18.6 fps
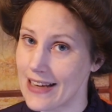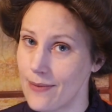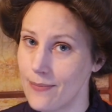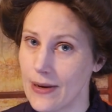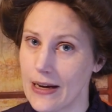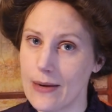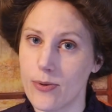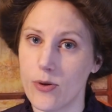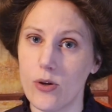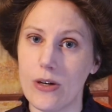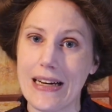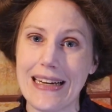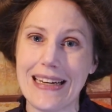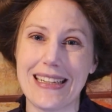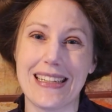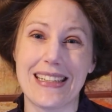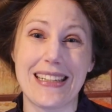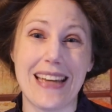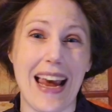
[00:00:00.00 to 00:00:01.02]
some people
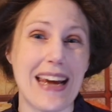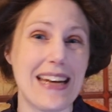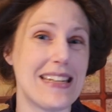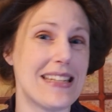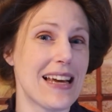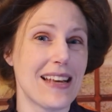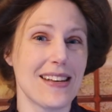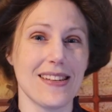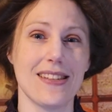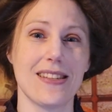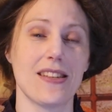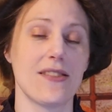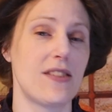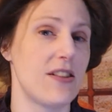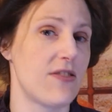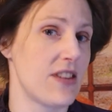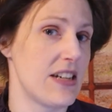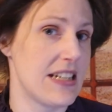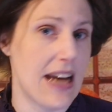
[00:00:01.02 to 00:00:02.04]
needed to take dozens
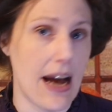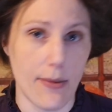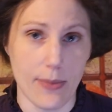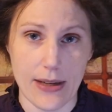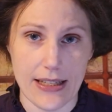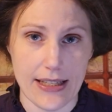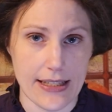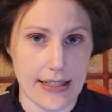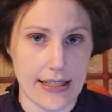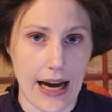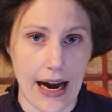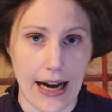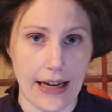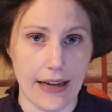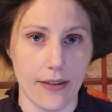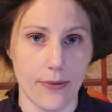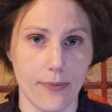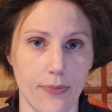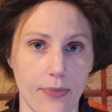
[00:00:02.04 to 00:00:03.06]
of different tablets a
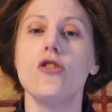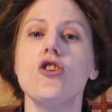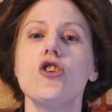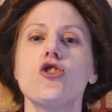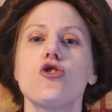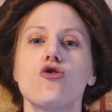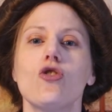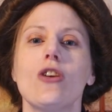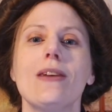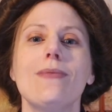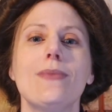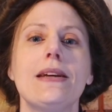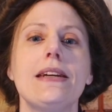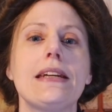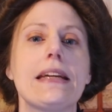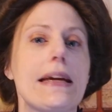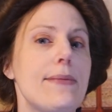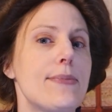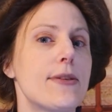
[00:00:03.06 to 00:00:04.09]
day. This
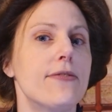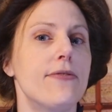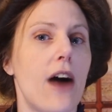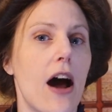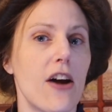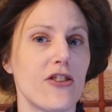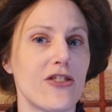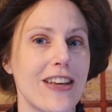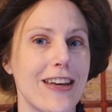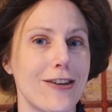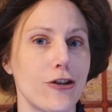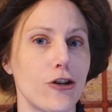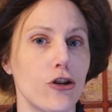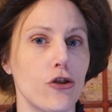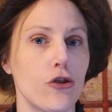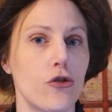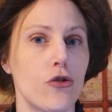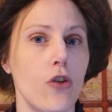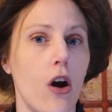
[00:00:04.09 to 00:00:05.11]
treatment keeps the virus under
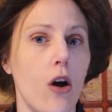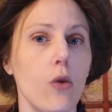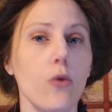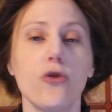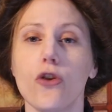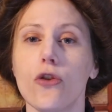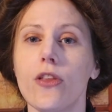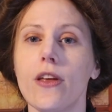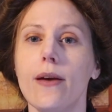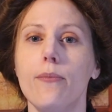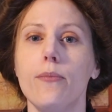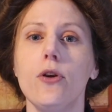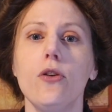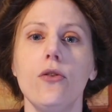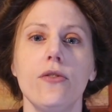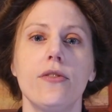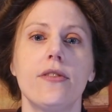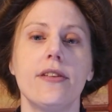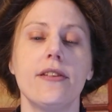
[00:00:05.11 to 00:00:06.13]
control so the
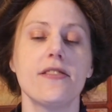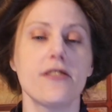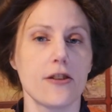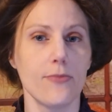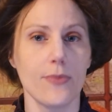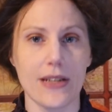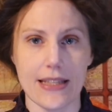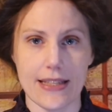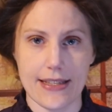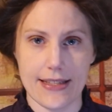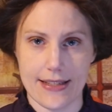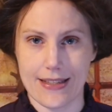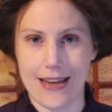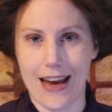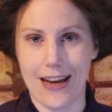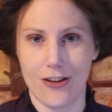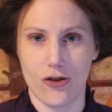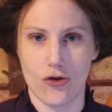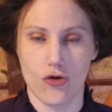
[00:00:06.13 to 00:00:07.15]
immune system can
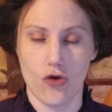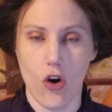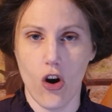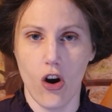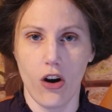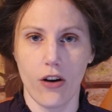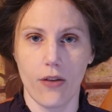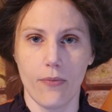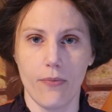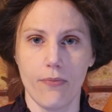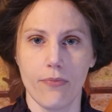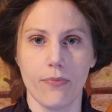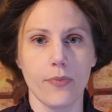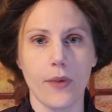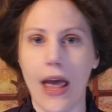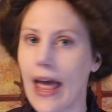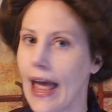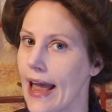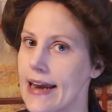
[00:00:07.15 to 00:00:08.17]
stay strong.
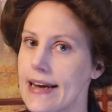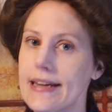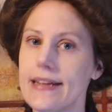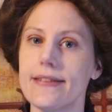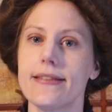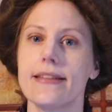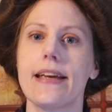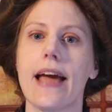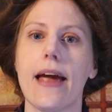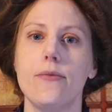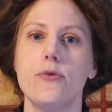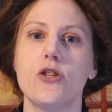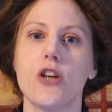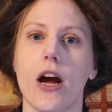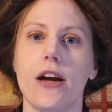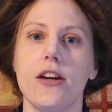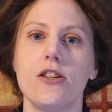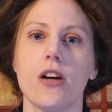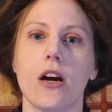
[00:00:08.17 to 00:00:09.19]
And here's the game
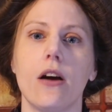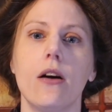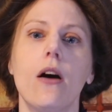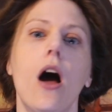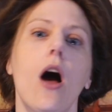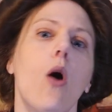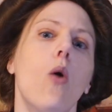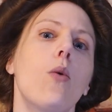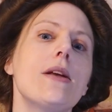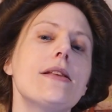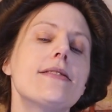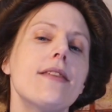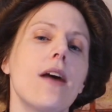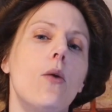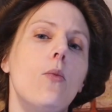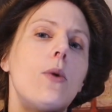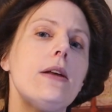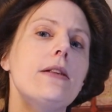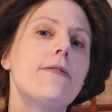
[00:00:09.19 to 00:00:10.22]
changer. When
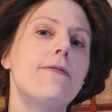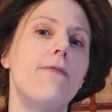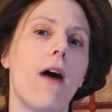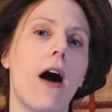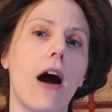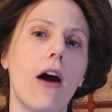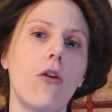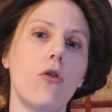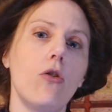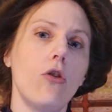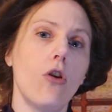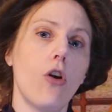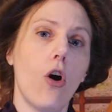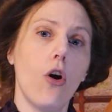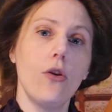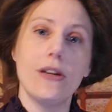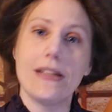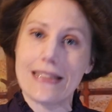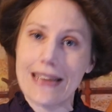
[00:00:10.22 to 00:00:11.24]
someone's viral
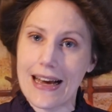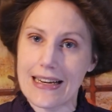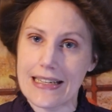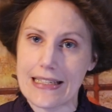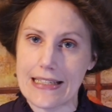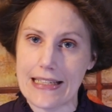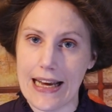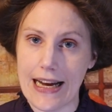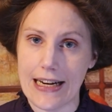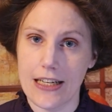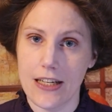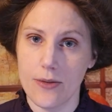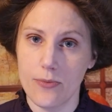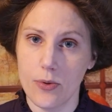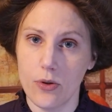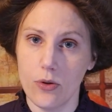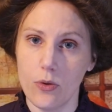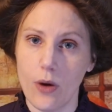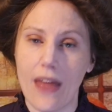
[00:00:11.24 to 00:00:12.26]
load is
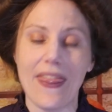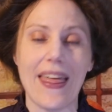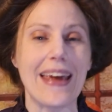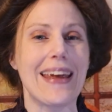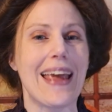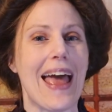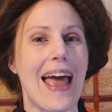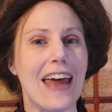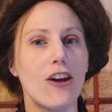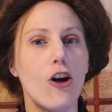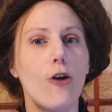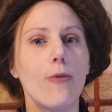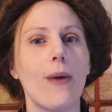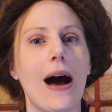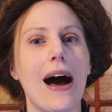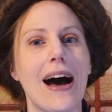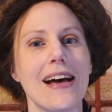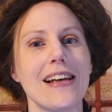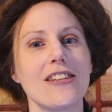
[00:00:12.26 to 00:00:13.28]
undetectable, they cannot
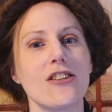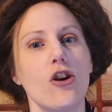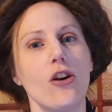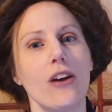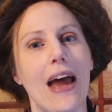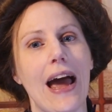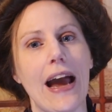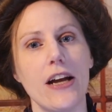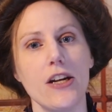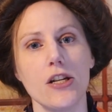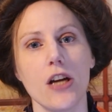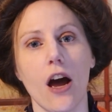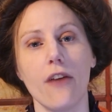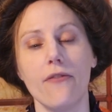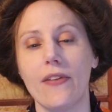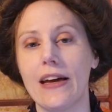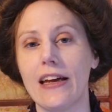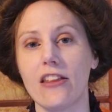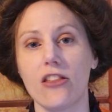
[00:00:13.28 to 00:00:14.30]
pass on
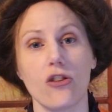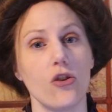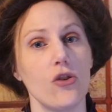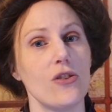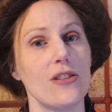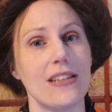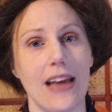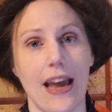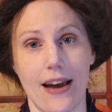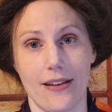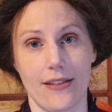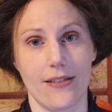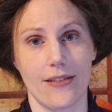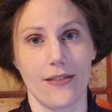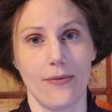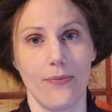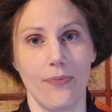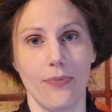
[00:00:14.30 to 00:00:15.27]
HIV through sex.